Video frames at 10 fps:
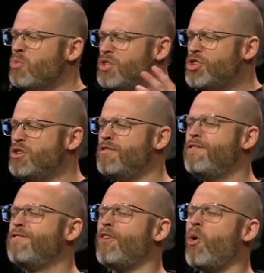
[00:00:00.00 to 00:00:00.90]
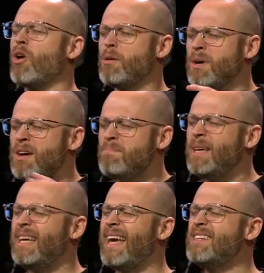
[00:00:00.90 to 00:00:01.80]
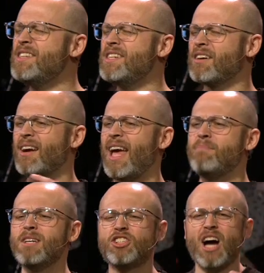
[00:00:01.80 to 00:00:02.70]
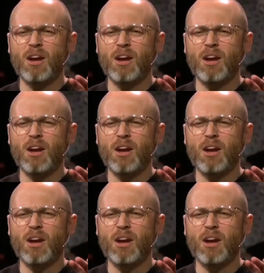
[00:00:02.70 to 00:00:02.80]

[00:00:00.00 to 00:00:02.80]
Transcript: Would you form me into your image?